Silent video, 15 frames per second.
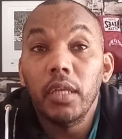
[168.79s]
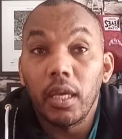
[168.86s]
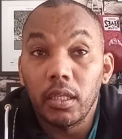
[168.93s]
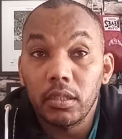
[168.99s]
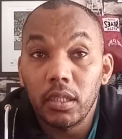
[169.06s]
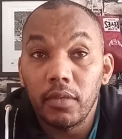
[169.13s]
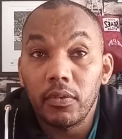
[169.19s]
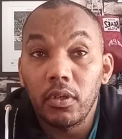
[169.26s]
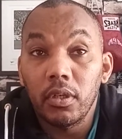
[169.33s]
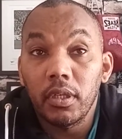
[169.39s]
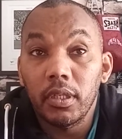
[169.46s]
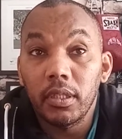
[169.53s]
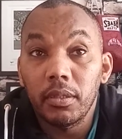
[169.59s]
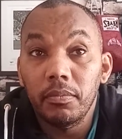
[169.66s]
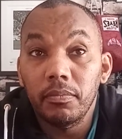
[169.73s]
Yes, I've got
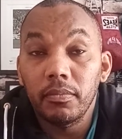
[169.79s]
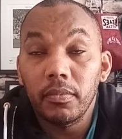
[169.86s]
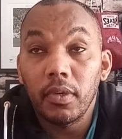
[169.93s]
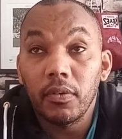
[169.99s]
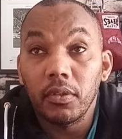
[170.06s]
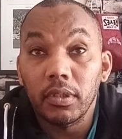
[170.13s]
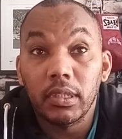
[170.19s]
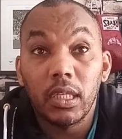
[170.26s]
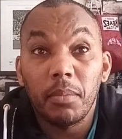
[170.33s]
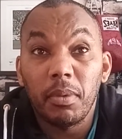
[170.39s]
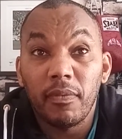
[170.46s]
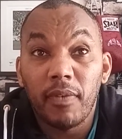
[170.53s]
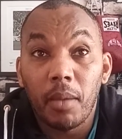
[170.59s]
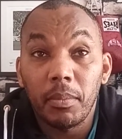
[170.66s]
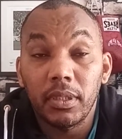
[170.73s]
a stable
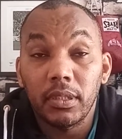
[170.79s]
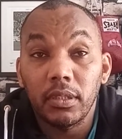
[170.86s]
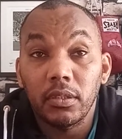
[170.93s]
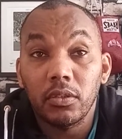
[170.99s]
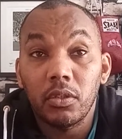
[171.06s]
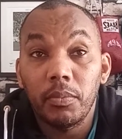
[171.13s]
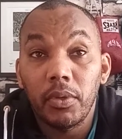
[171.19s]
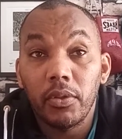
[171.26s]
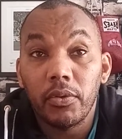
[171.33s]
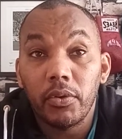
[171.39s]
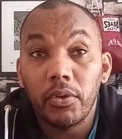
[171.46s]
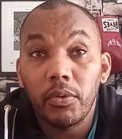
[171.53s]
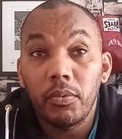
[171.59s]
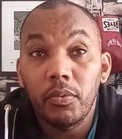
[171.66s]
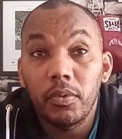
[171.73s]
of amateurs coming
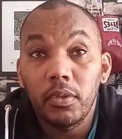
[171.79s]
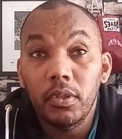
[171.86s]
through.